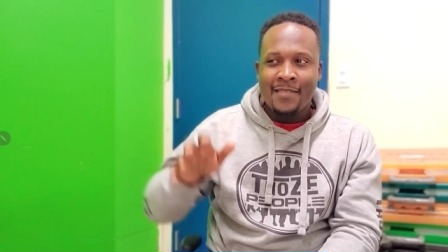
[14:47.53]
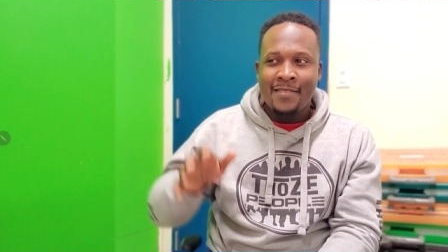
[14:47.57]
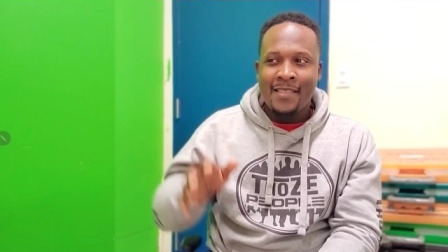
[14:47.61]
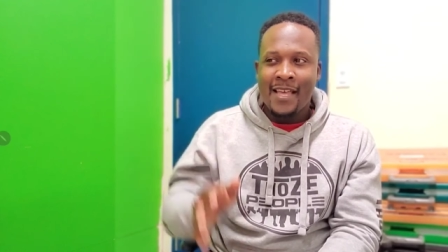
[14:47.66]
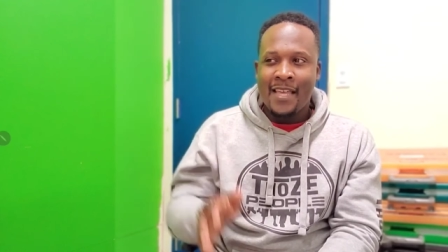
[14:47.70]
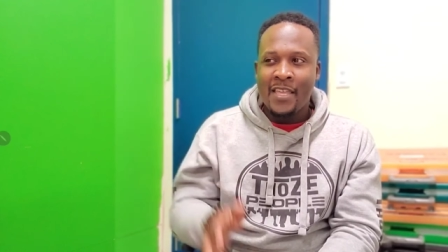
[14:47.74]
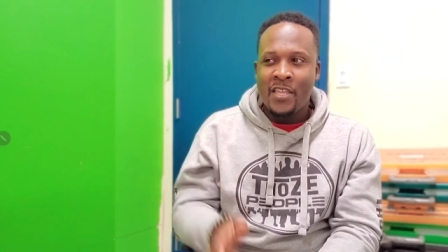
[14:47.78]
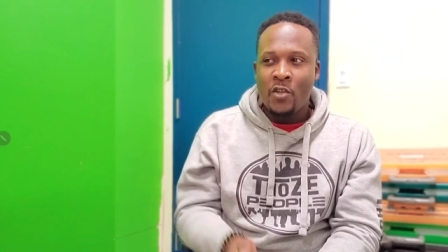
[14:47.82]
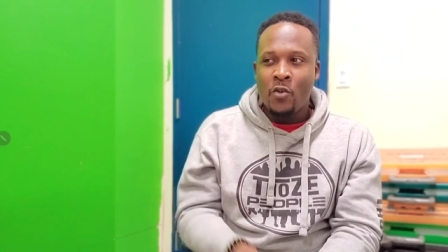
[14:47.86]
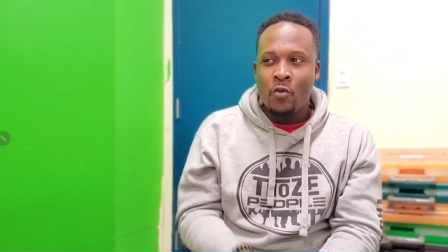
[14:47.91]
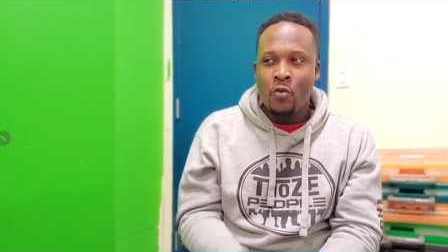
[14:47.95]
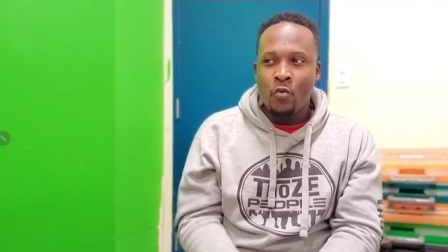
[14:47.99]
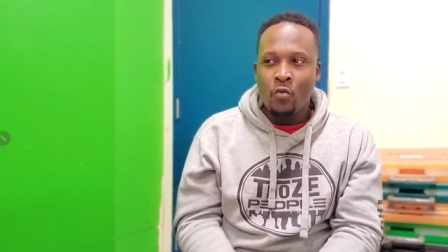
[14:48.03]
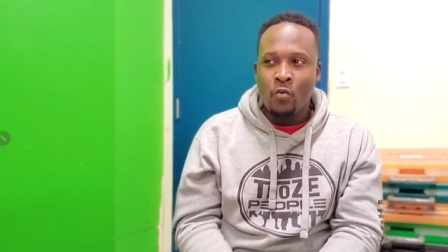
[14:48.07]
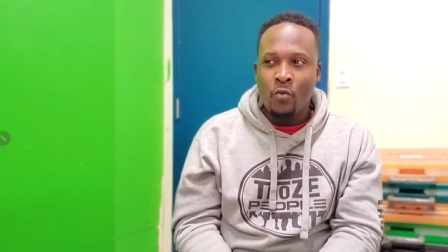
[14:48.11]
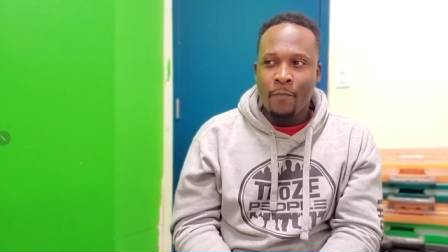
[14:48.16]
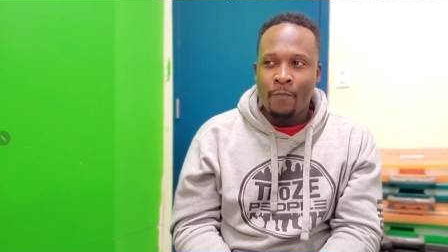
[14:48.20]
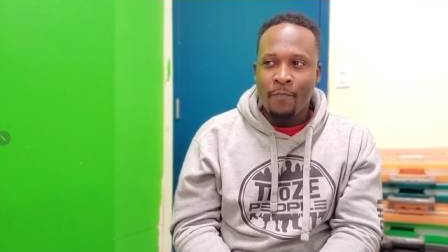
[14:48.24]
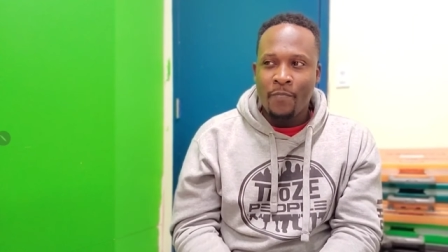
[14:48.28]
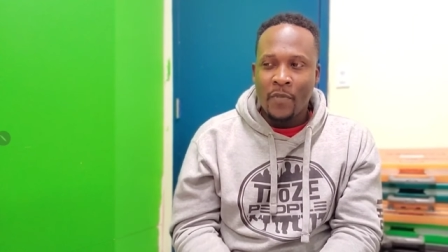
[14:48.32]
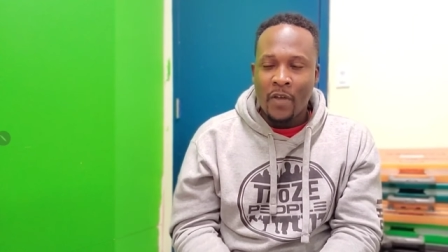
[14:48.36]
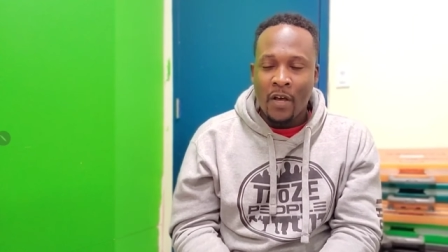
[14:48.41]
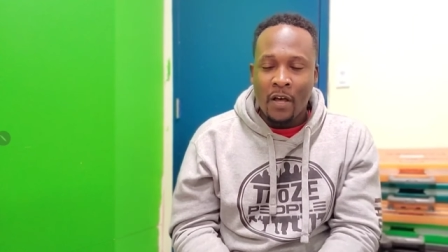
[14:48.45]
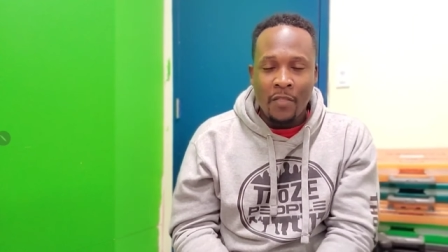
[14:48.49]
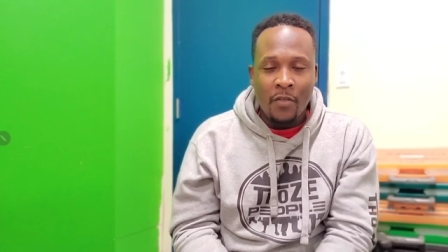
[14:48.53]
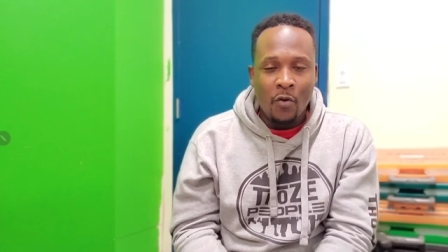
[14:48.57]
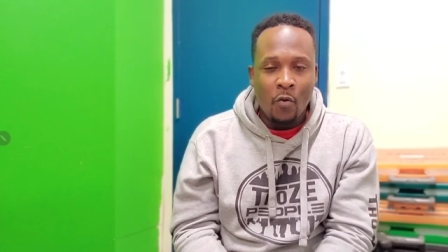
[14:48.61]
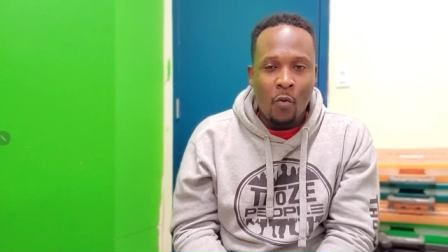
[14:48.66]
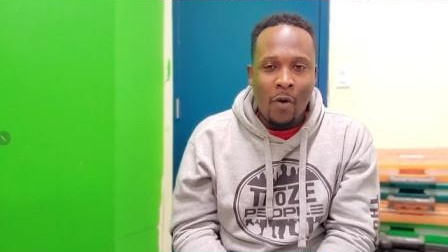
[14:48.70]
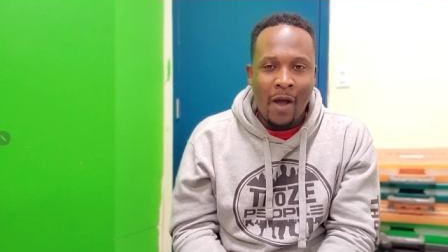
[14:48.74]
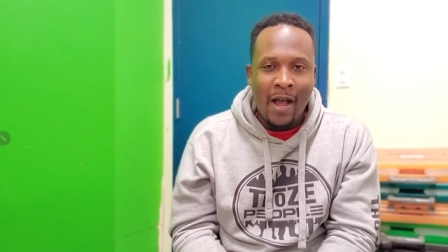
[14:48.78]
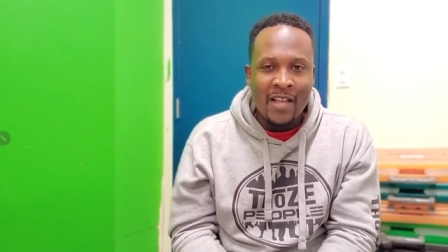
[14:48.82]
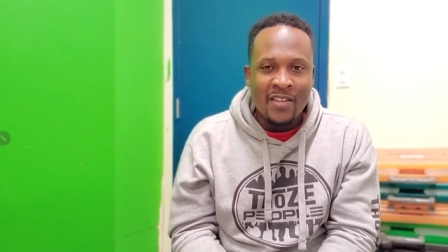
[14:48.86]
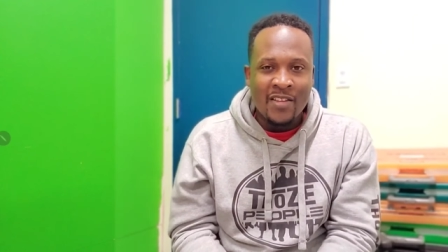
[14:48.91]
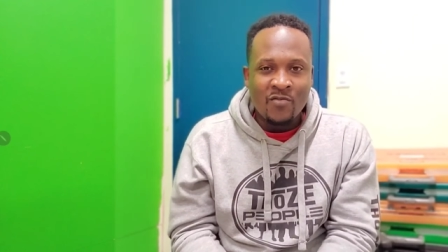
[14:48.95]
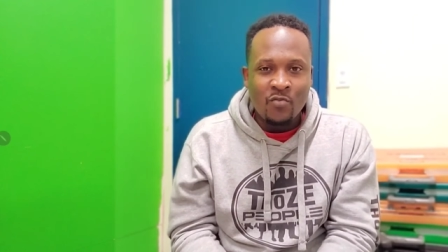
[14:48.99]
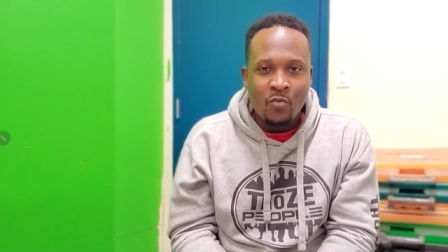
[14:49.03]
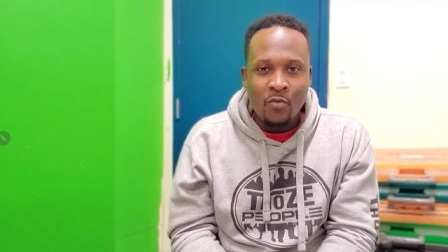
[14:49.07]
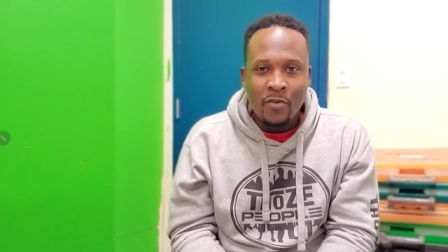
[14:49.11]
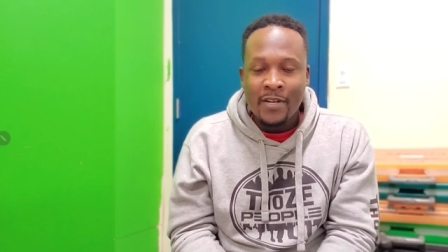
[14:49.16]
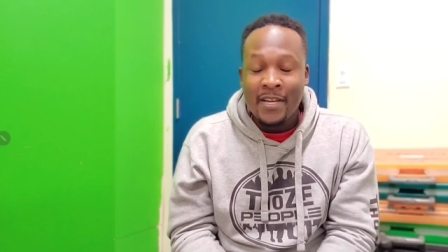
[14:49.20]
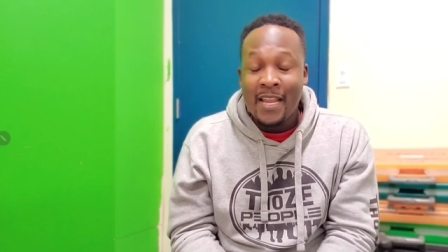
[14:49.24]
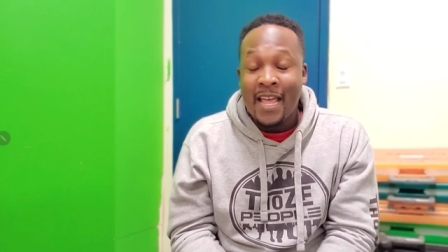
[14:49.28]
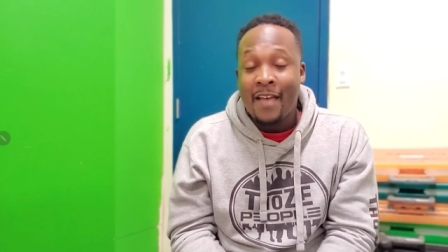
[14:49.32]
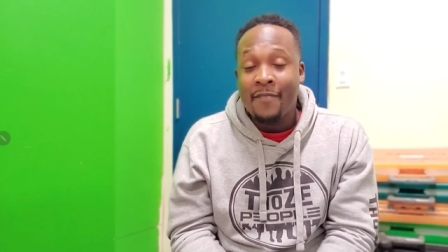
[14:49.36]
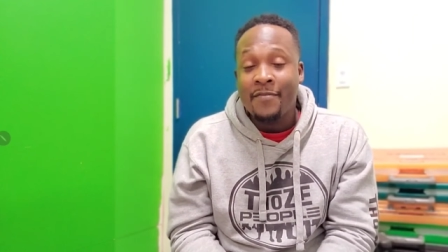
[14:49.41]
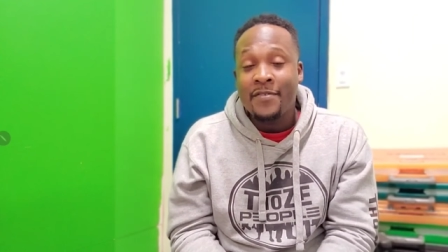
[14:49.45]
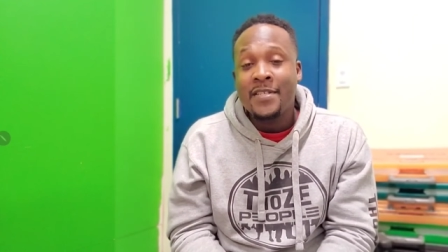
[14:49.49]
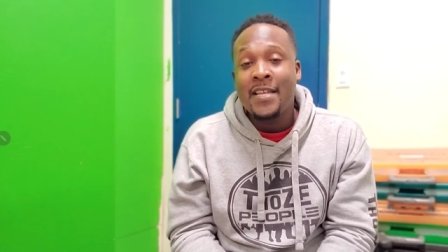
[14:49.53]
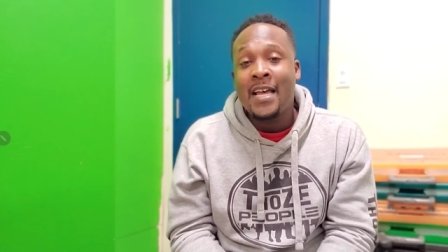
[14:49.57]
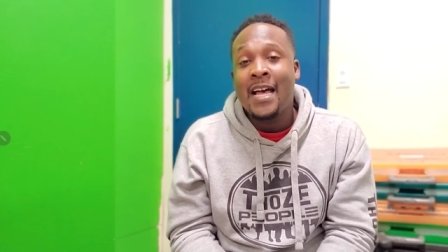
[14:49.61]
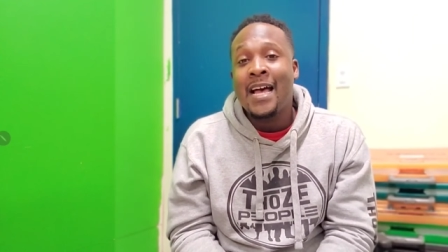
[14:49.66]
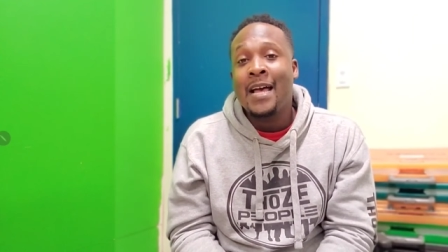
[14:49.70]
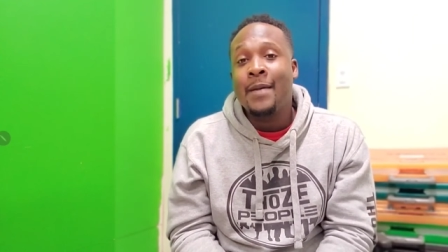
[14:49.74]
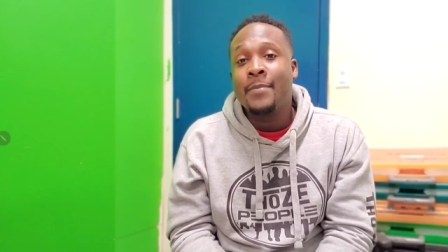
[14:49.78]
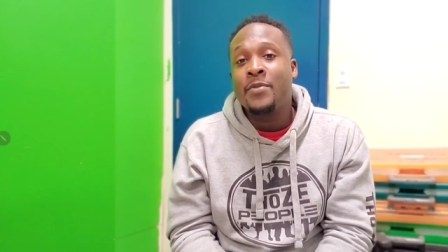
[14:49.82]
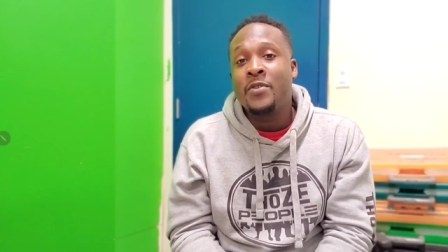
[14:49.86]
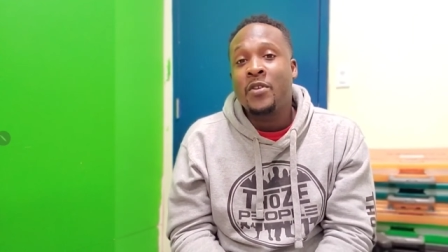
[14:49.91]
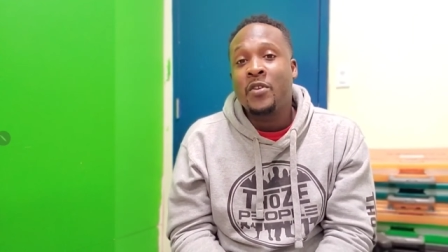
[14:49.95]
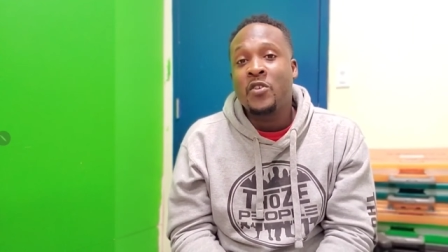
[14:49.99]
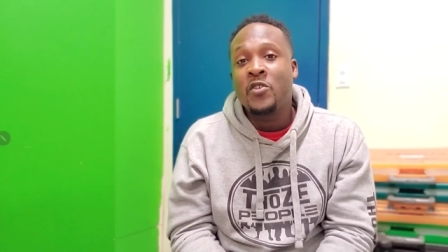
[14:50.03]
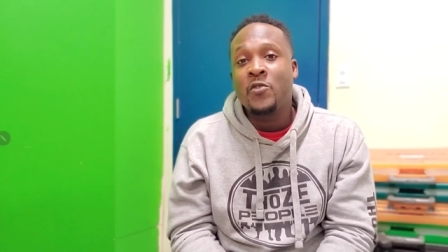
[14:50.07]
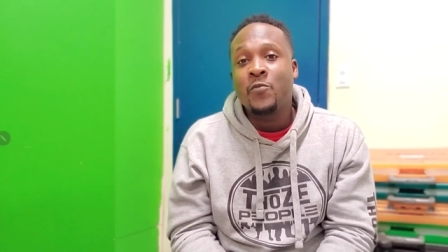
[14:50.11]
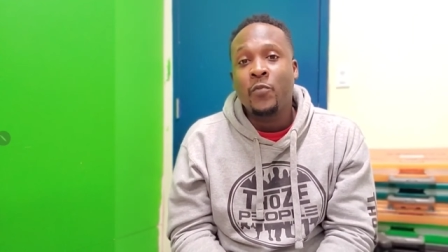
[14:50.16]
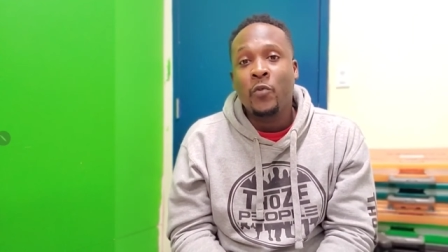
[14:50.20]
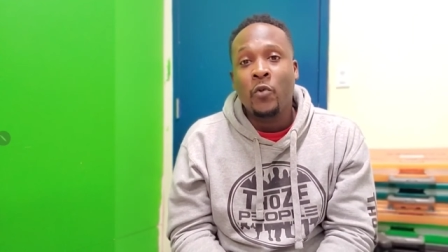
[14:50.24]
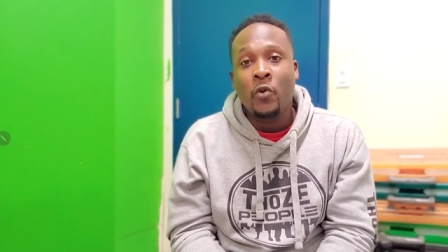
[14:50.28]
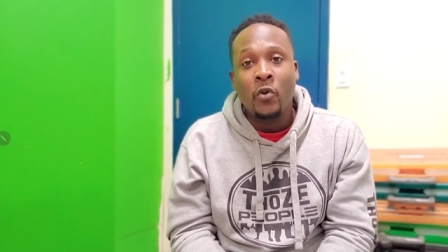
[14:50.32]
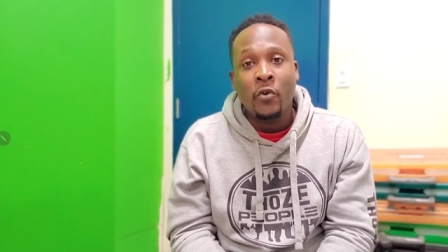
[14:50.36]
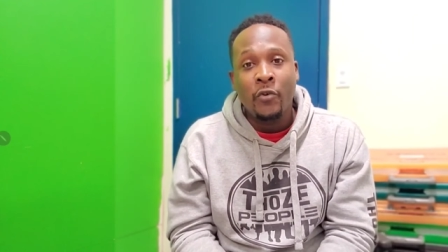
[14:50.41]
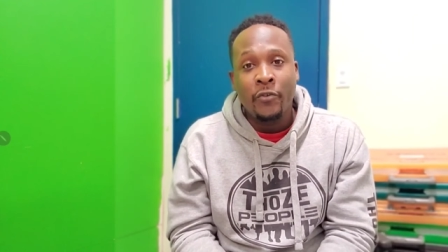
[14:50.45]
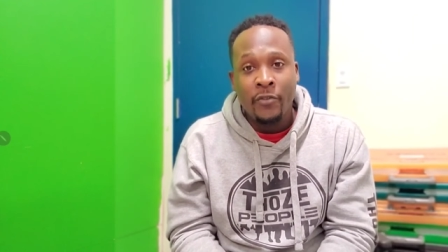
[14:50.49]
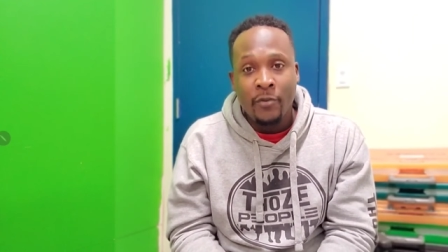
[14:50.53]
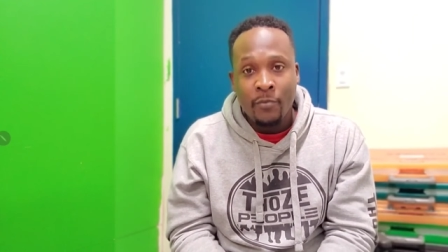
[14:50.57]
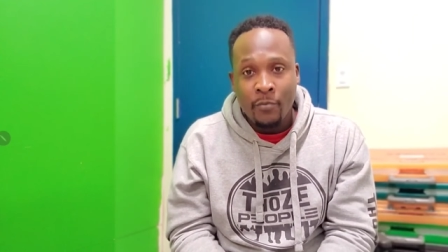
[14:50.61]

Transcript: that you otherwise wouldn't have time to explore in